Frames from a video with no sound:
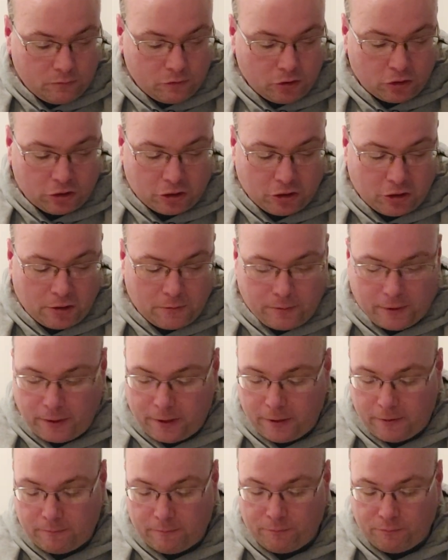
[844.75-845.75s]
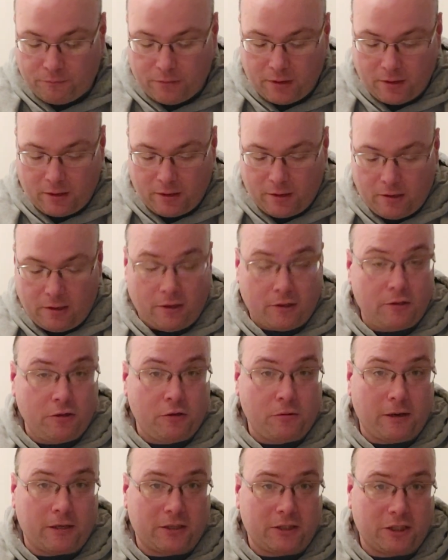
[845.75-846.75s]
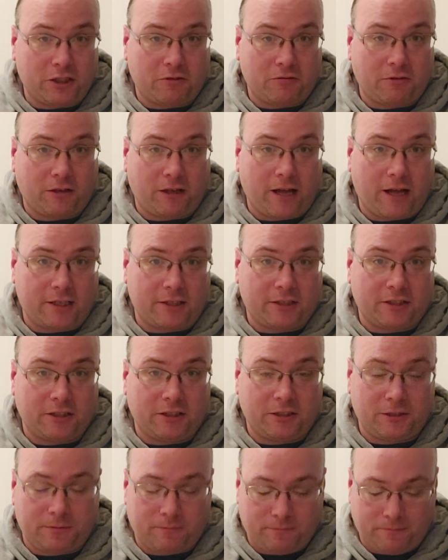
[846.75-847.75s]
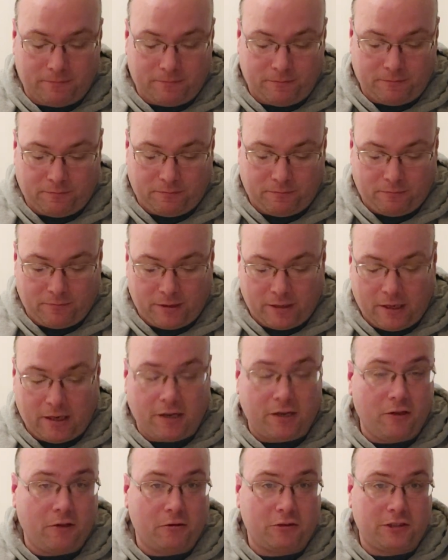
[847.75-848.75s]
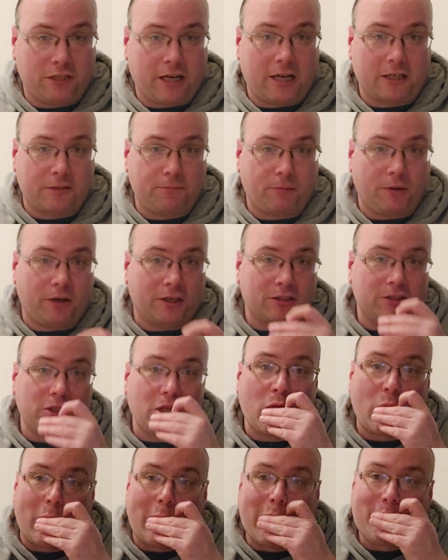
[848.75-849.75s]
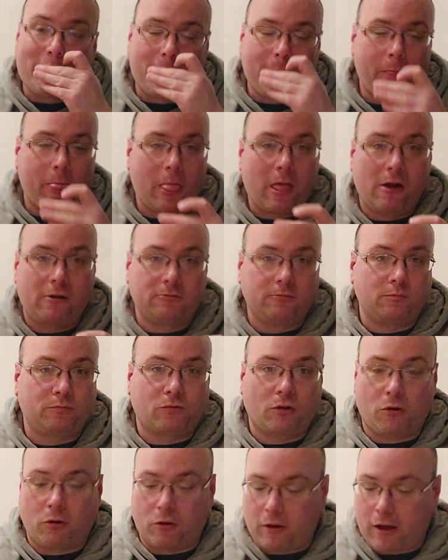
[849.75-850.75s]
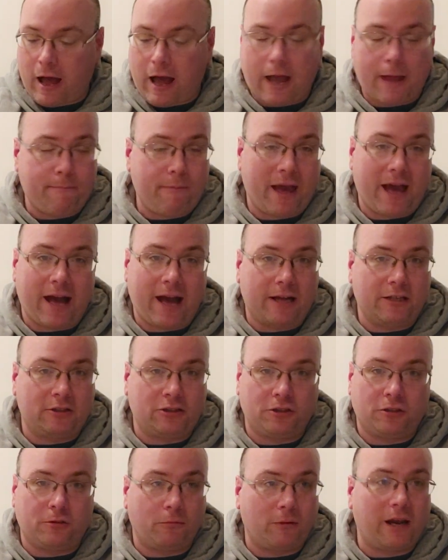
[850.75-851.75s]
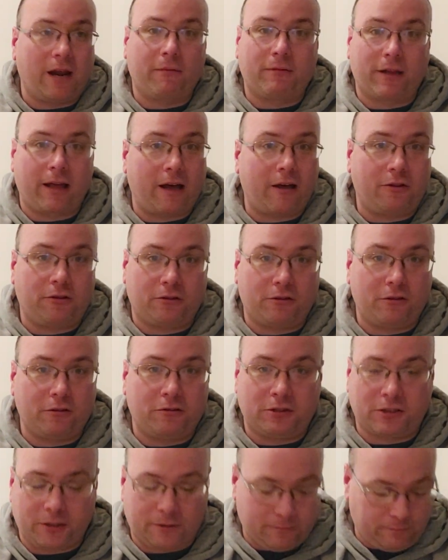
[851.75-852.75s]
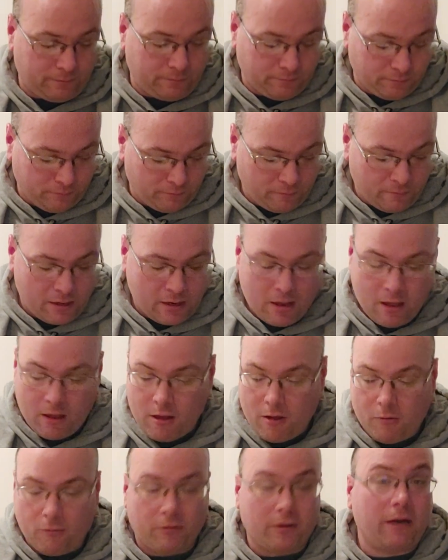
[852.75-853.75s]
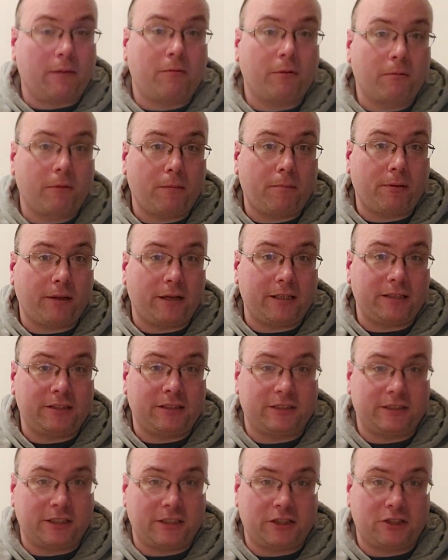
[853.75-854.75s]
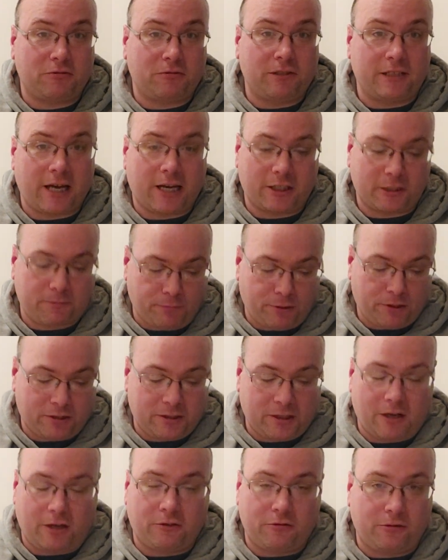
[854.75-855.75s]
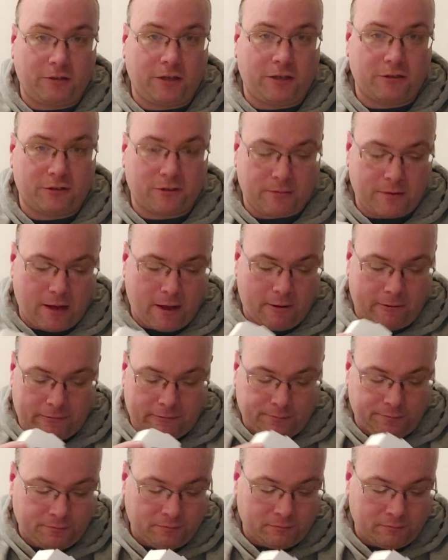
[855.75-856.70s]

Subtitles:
there's going to be U.S. history classes, and in those textbooks, or iPads, or whatever the hell they're using, whatever replaces history textbooks 100 years from now,